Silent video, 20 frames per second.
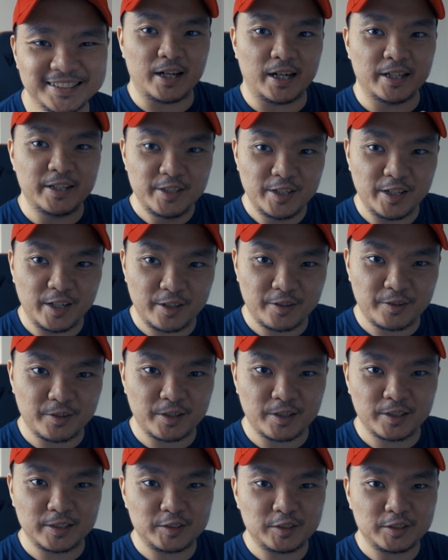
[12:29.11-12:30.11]

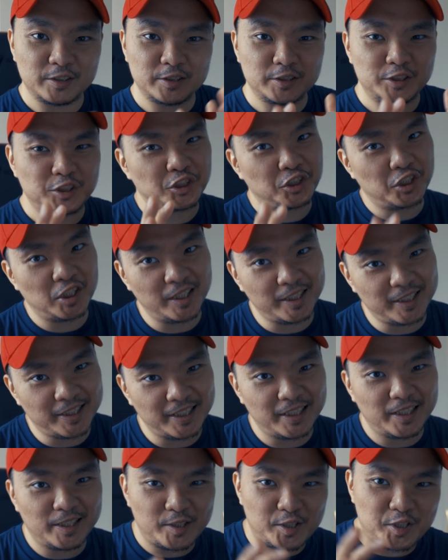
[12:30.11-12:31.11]
Another
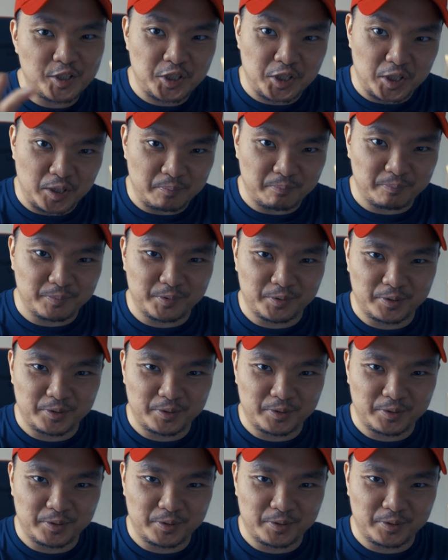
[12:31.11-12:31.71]
cheap